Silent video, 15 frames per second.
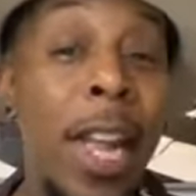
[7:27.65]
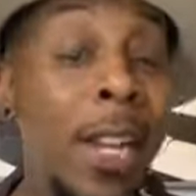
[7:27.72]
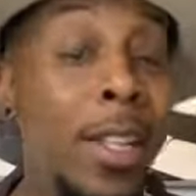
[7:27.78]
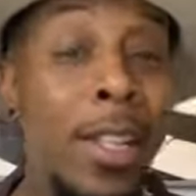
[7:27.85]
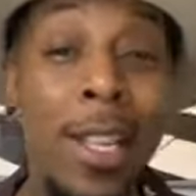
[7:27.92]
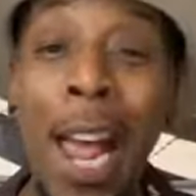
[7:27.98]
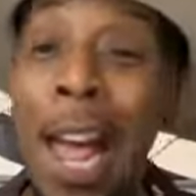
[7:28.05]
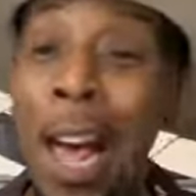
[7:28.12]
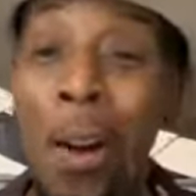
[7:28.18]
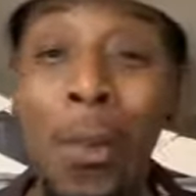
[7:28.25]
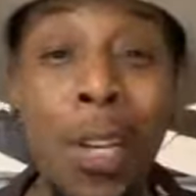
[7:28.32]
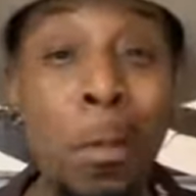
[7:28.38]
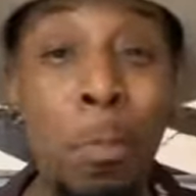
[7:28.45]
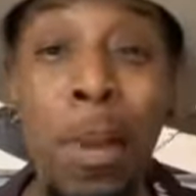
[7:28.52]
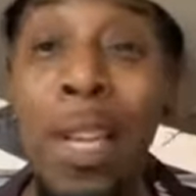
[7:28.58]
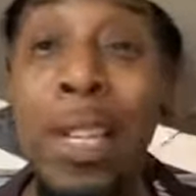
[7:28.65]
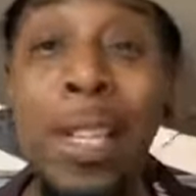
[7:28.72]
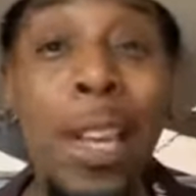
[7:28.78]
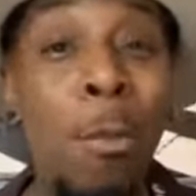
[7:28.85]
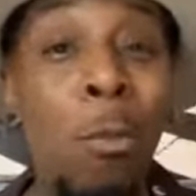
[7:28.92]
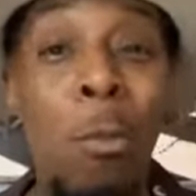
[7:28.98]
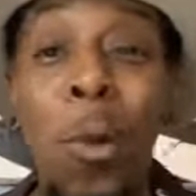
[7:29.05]
That sound has been
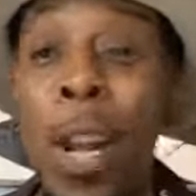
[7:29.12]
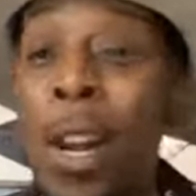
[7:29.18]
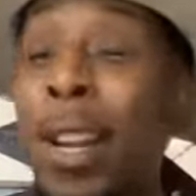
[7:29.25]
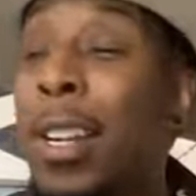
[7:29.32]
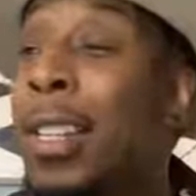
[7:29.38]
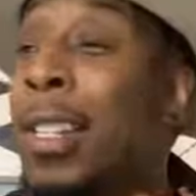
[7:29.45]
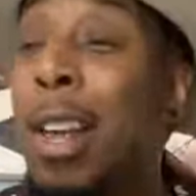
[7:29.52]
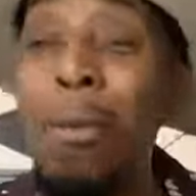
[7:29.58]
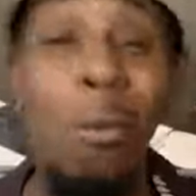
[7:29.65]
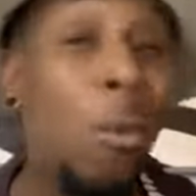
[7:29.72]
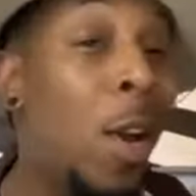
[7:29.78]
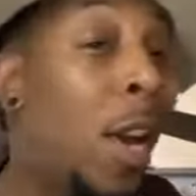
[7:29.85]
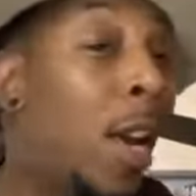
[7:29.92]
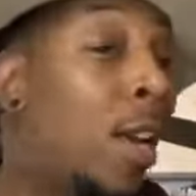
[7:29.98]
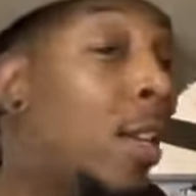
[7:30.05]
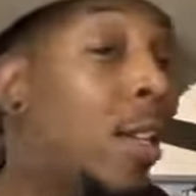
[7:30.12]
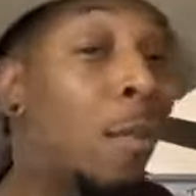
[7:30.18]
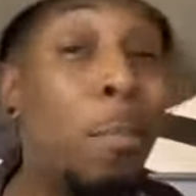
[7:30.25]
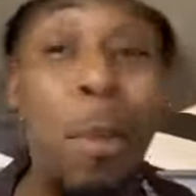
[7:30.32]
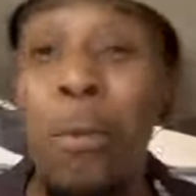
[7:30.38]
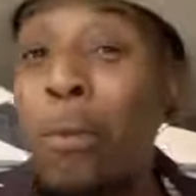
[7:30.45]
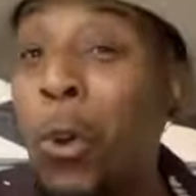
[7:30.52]
somewhere, somewhere
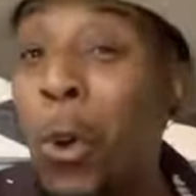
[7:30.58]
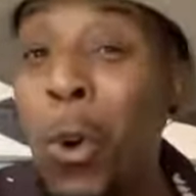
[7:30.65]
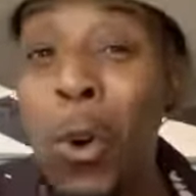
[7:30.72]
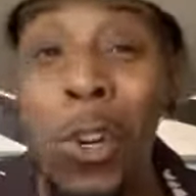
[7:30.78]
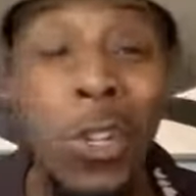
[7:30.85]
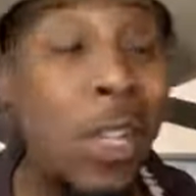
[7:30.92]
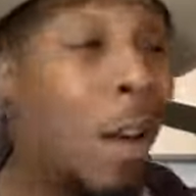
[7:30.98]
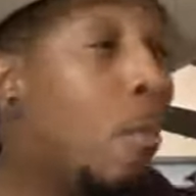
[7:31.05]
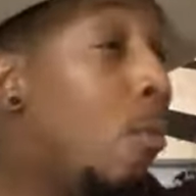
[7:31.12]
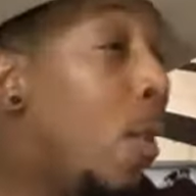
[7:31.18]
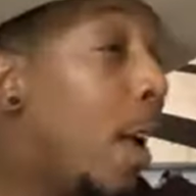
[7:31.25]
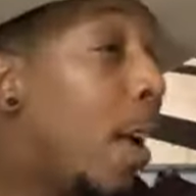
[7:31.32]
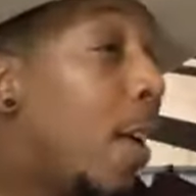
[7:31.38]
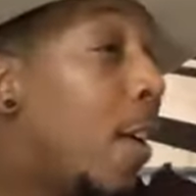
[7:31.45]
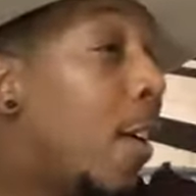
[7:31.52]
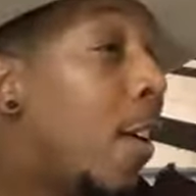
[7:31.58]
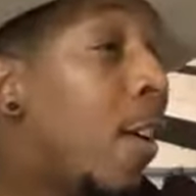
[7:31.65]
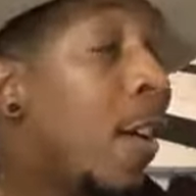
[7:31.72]
before, somewhere.